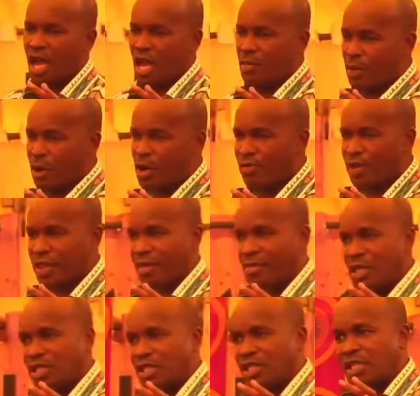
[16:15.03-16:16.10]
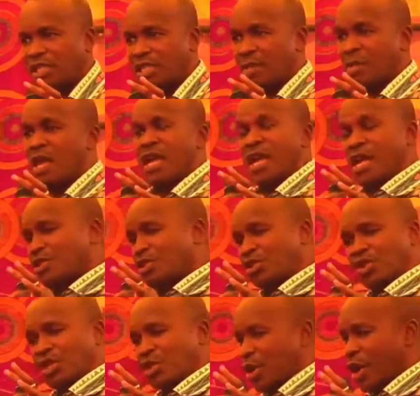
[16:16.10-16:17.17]
pray over them in Jesus' name. Can you
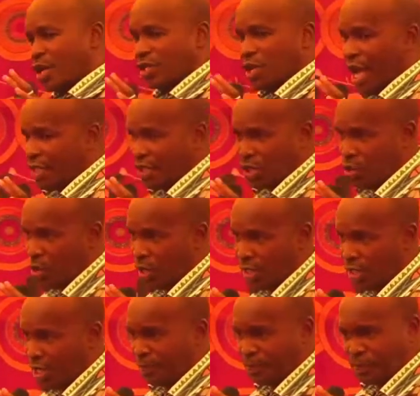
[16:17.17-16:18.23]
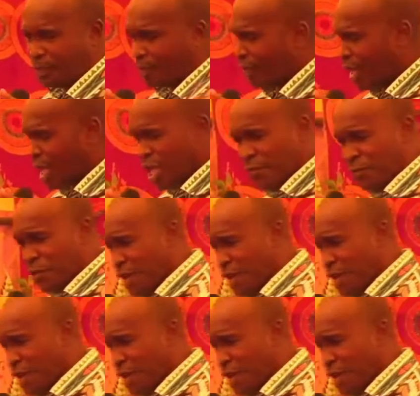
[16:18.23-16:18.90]
stretch your hands towards them? If you